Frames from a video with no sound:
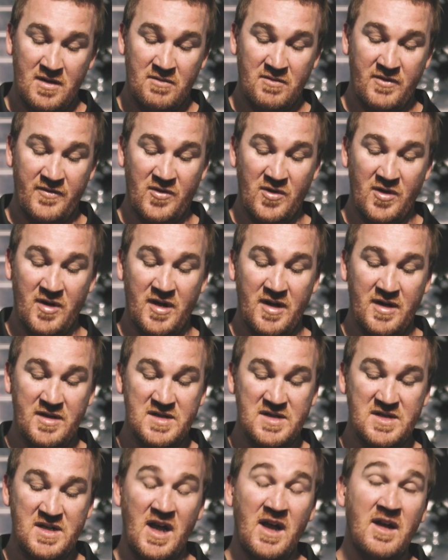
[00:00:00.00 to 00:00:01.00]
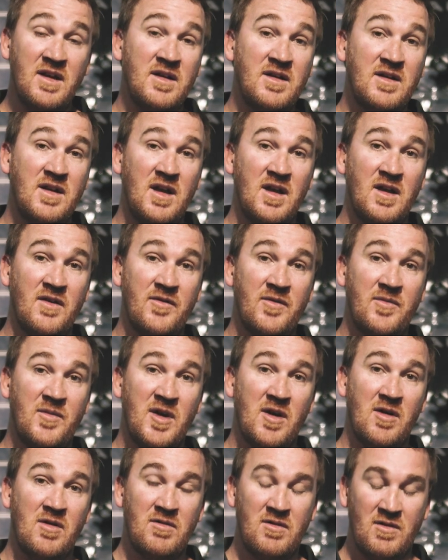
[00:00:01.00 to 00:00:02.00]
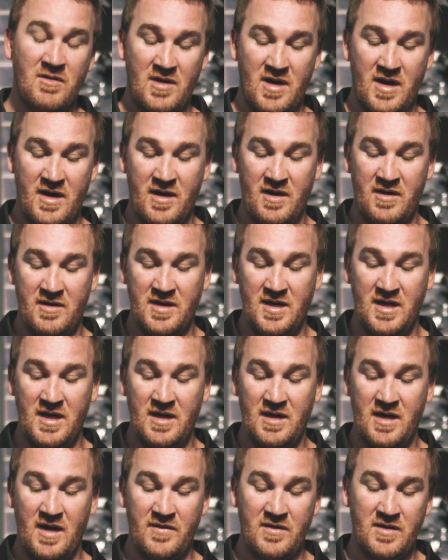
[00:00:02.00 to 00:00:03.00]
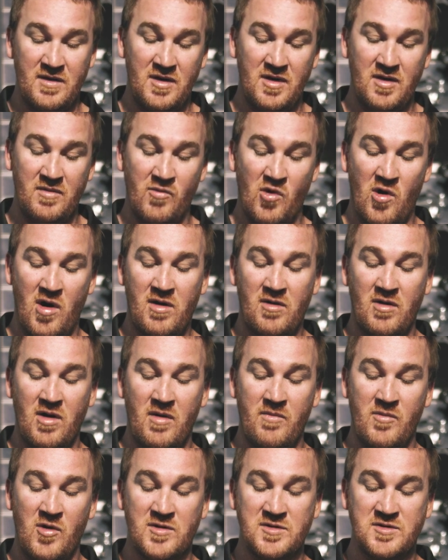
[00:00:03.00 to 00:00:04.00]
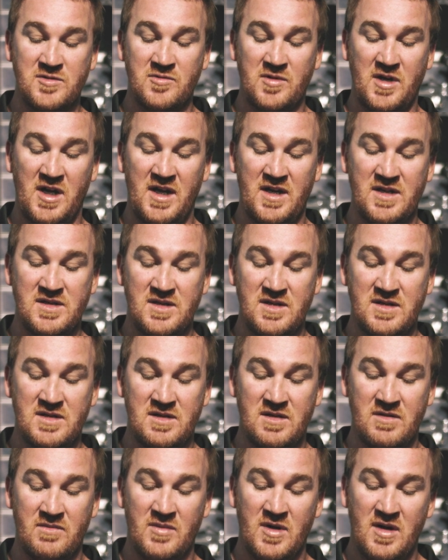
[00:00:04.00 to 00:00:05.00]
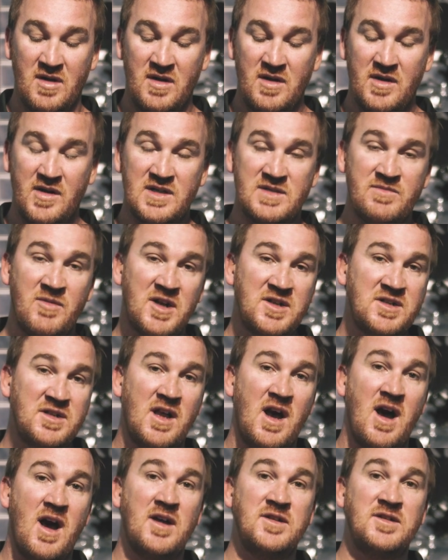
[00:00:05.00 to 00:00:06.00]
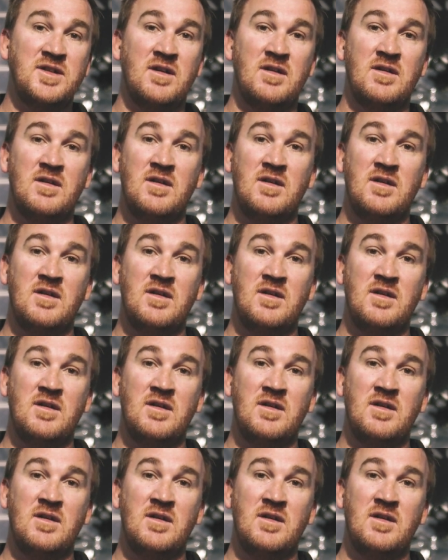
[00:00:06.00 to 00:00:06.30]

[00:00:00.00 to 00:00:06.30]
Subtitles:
We've got a standard gear from the old Curado here and the new micro module gear system. It's much larger.